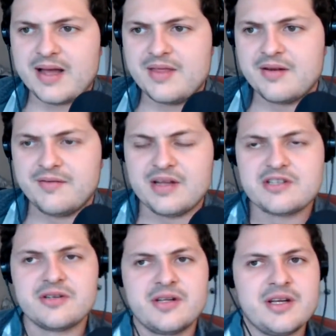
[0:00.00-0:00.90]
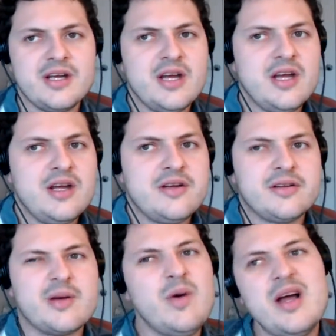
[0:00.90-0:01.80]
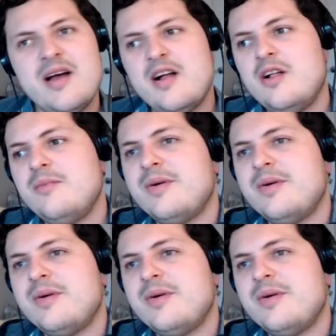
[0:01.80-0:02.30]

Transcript: And then eventually you're like, well,